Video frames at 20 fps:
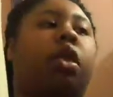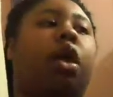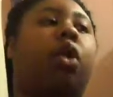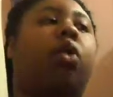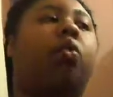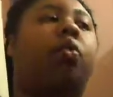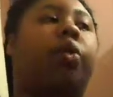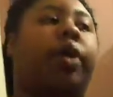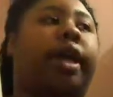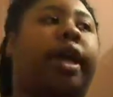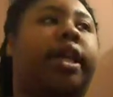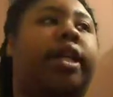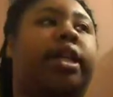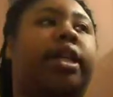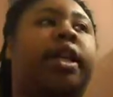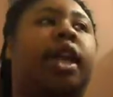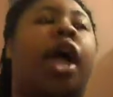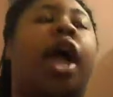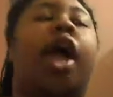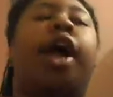
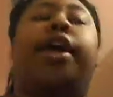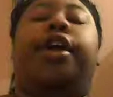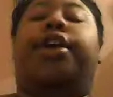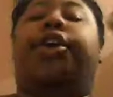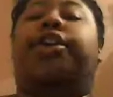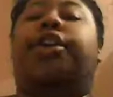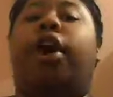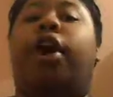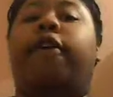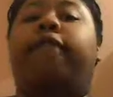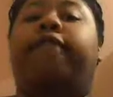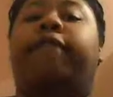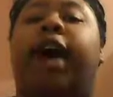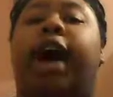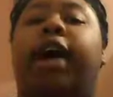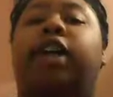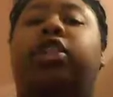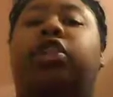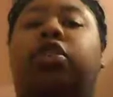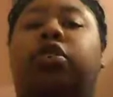which you don't
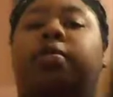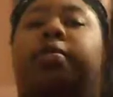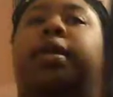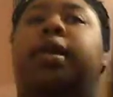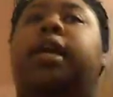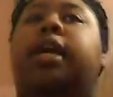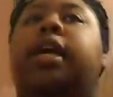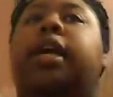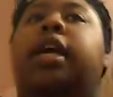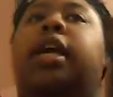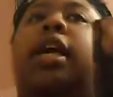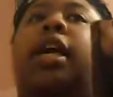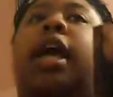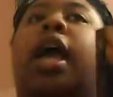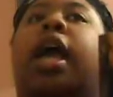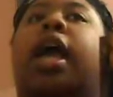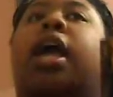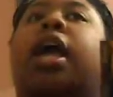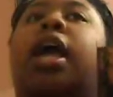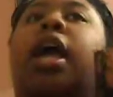find too many
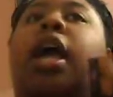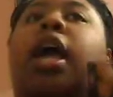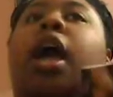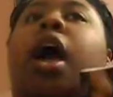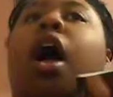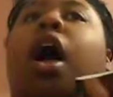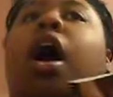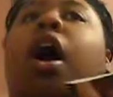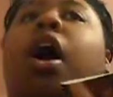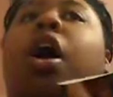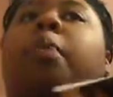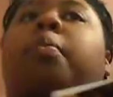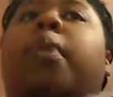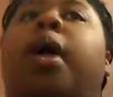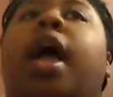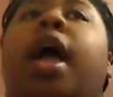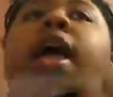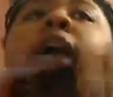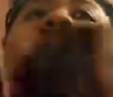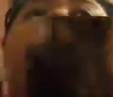um
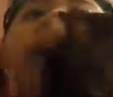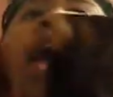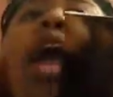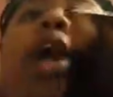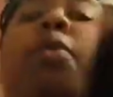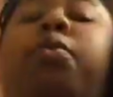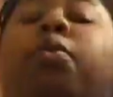gay